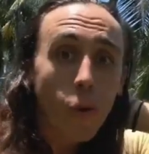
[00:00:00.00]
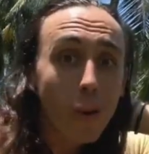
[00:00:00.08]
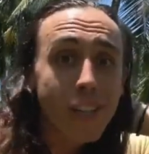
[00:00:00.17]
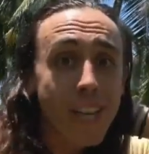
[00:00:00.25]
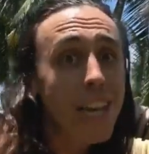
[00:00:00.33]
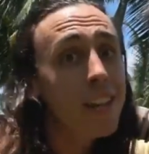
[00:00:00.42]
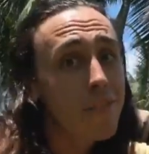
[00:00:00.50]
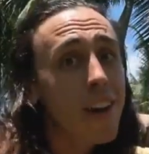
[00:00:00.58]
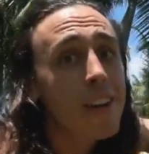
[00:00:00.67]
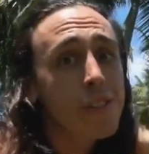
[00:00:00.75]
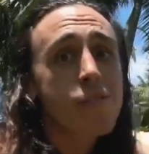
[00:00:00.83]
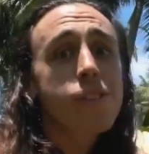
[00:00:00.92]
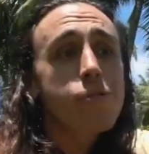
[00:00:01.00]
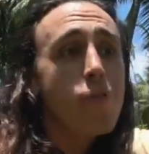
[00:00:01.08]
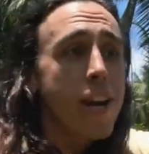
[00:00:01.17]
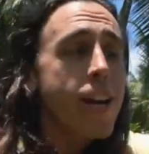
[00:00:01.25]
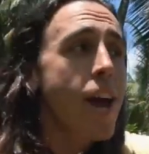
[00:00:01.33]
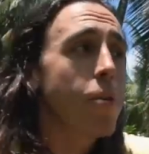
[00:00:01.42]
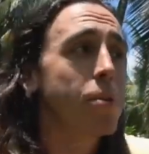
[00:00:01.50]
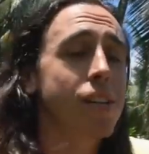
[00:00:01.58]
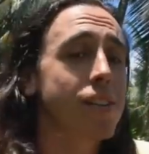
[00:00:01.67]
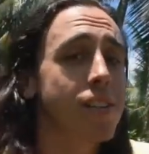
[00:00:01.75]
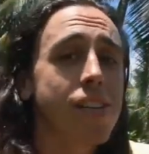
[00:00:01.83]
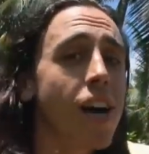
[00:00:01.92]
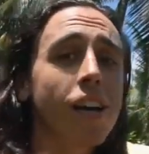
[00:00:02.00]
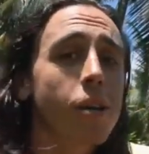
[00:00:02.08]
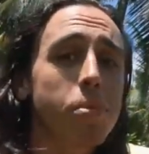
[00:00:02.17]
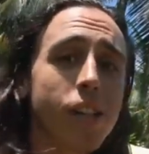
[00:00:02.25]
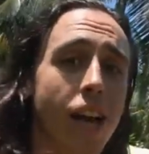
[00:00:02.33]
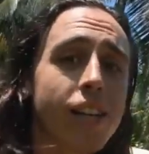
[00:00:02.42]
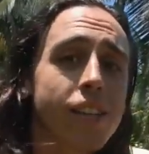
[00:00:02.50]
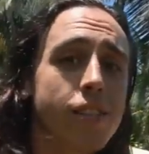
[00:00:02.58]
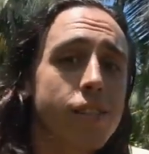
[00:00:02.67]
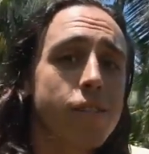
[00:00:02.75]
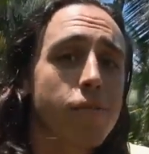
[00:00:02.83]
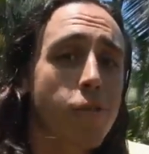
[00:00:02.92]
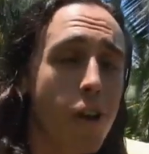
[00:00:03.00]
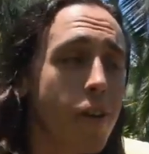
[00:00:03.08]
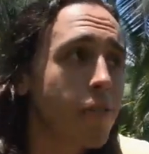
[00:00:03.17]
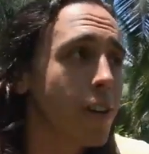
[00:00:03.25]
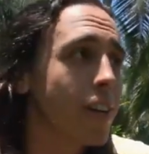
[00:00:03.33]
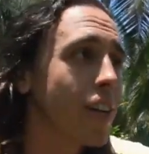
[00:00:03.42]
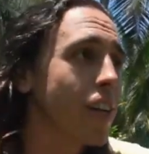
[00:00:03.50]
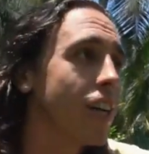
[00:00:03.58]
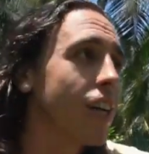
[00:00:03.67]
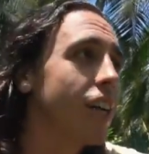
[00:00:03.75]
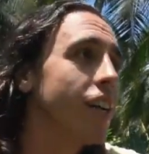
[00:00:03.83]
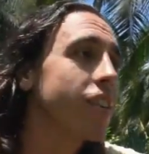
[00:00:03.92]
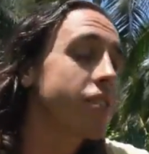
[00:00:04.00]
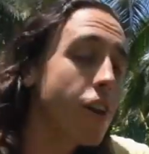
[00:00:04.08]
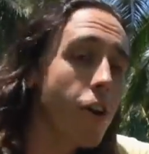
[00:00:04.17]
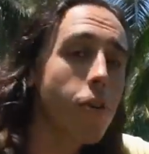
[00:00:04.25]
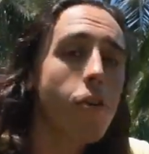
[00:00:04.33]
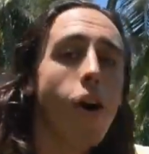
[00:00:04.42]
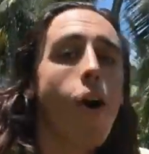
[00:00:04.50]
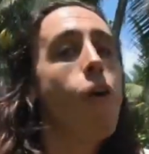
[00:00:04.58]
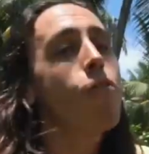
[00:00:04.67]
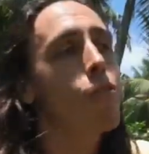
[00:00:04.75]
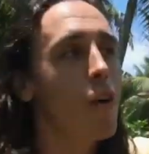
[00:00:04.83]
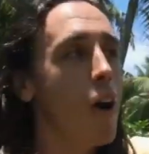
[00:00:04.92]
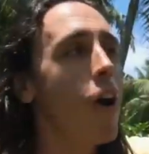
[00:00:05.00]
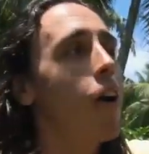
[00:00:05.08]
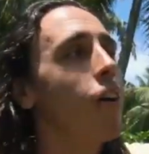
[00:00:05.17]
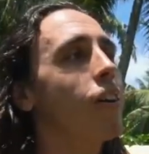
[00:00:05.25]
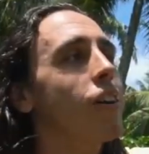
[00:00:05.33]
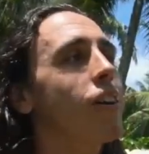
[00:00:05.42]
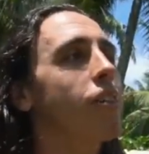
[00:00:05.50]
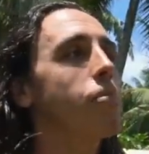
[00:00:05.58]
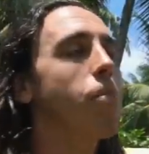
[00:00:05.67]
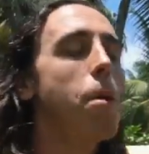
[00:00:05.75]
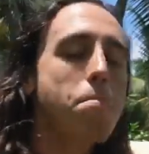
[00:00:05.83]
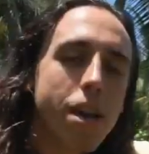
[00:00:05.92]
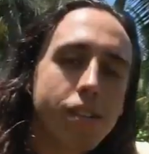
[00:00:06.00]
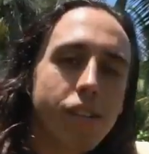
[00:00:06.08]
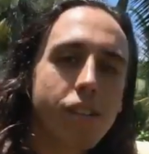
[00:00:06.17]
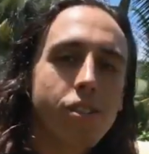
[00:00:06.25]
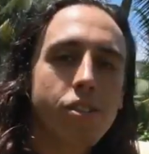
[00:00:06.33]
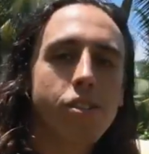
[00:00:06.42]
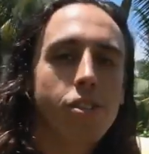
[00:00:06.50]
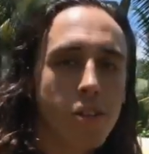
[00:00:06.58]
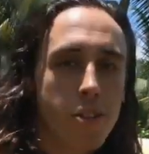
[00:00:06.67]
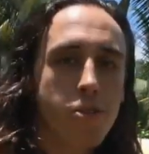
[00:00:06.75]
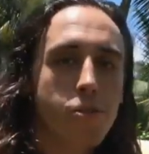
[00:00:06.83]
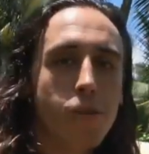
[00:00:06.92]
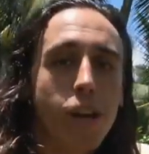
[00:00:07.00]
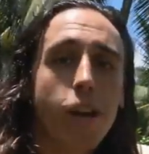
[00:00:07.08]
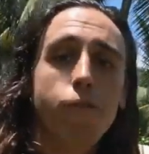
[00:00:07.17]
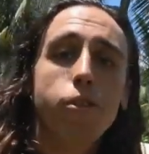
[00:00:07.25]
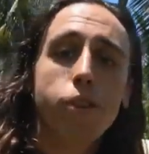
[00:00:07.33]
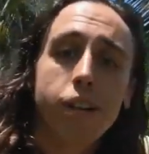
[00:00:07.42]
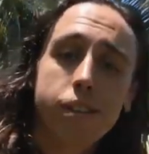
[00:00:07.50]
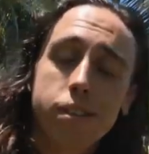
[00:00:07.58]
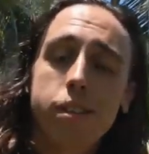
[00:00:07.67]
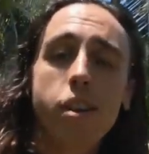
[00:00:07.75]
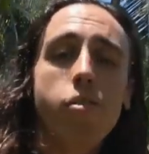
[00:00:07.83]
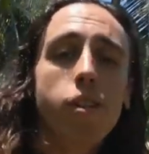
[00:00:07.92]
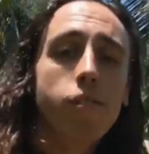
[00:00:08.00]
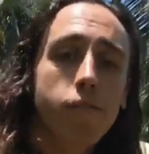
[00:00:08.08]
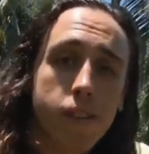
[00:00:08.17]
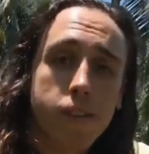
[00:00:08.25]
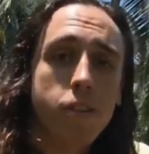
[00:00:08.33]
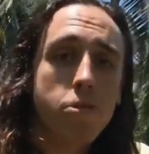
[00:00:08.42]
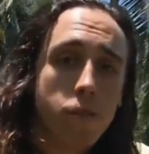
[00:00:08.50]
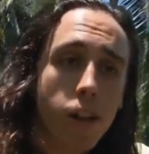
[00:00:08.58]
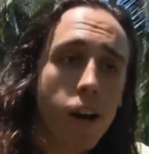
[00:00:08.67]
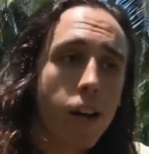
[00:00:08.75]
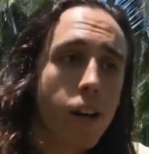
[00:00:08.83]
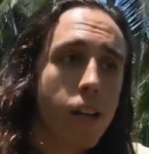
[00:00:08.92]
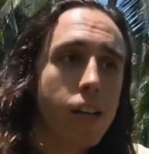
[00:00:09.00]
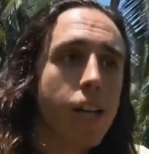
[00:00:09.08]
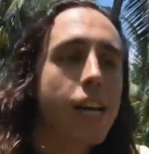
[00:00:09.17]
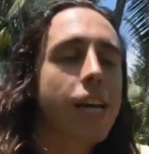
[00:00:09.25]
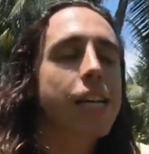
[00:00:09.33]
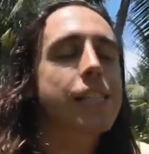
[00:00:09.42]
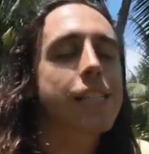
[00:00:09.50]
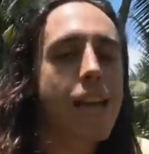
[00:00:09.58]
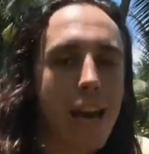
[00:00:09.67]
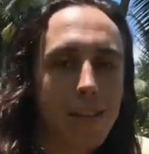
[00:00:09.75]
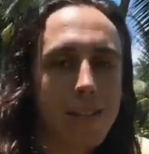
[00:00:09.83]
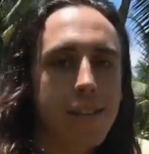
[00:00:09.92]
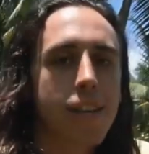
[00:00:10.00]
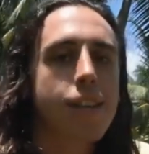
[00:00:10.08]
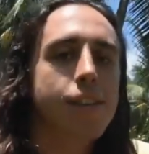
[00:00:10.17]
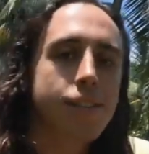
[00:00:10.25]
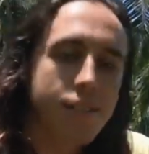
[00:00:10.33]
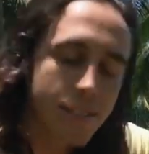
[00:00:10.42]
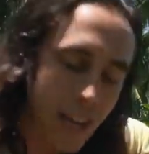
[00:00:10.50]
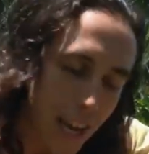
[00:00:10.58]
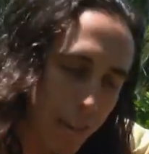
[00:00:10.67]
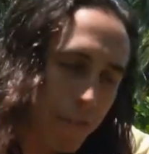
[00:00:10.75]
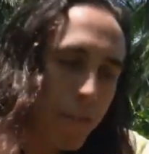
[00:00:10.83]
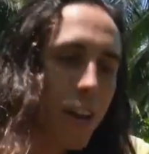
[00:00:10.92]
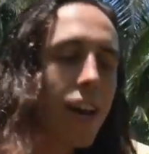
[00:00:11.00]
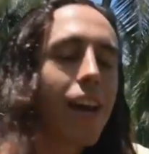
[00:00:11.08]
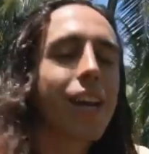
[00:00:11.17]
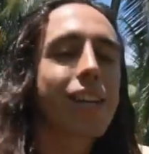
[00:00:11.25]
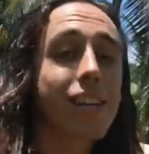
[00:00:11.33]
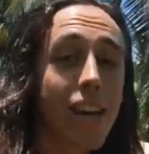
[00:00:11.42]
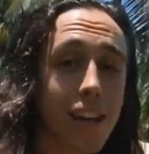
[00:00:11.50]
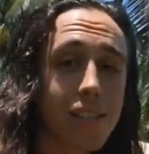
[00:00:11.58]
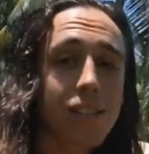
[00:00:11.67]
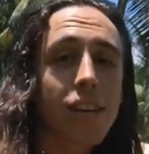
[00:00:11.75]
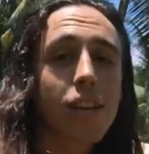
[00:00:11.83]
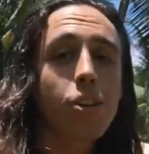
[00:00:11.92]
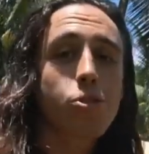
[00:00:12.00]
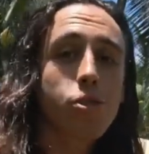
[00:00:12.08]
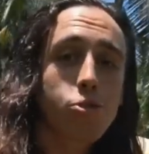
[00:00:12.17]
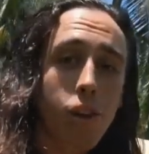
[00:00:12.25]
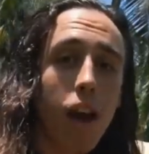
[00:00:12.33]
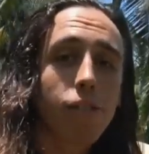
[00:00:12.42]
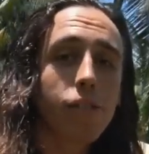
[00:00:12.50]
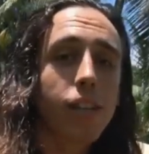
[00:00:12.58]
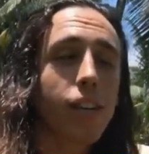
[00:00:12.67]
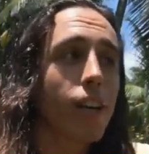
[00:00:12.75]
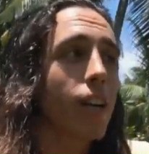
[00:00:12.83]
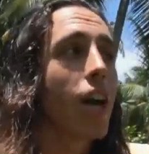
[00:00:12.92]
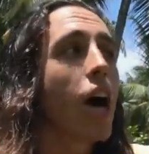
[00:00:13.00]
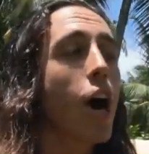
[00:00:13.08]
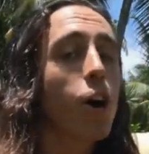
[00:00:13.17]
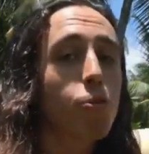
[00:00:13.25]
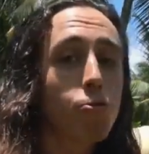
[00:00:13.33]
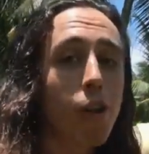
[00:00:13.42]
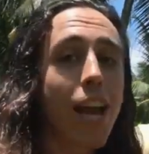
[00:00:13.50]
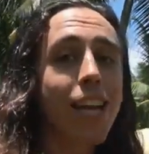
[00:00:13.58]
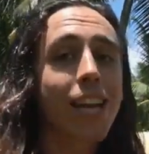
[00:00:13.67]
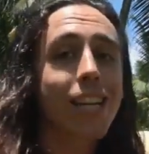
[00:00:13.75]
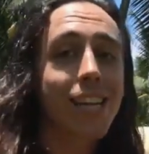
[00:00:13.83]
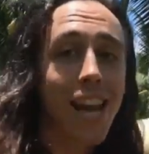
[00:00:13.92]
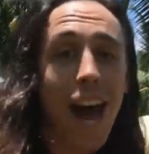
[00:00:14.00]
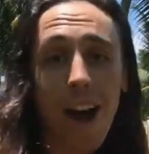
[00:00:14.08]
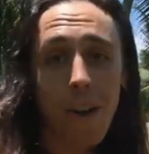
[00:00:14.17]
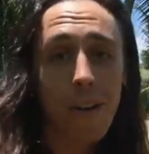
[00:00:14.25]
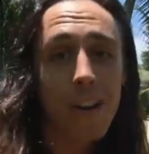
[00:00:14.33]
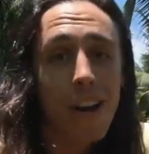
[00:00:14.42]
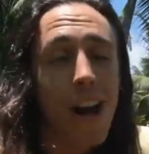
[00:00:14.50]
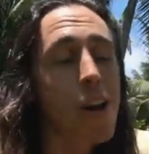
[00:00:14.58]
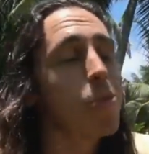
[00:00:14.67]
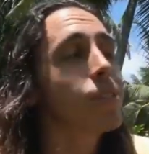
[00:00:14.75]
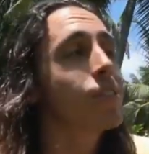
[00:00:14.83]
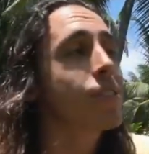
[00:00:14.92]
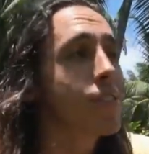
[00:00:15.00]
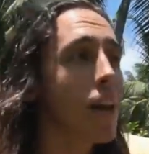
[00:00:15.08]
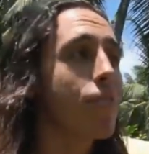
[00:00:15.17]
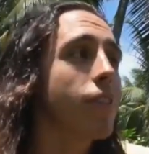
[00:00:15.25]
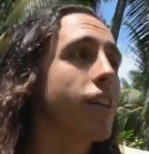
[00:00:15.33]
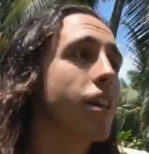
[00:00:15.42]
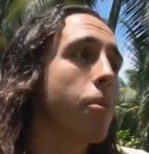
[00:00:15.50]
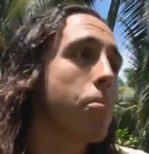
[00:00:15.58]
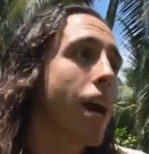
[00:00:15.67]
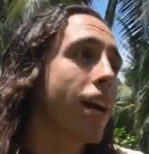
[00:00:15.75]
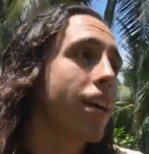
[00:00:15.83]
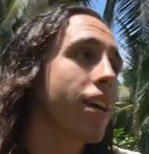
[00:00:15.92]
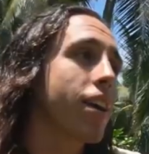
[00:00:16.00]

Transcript: totally take advantage of this right now, because it's not going to be like this forever. So overall, my message to you, if you're considering visit Sri Lanka, is yes, it is safe, and yes, you should travel here right now. I will definitely come back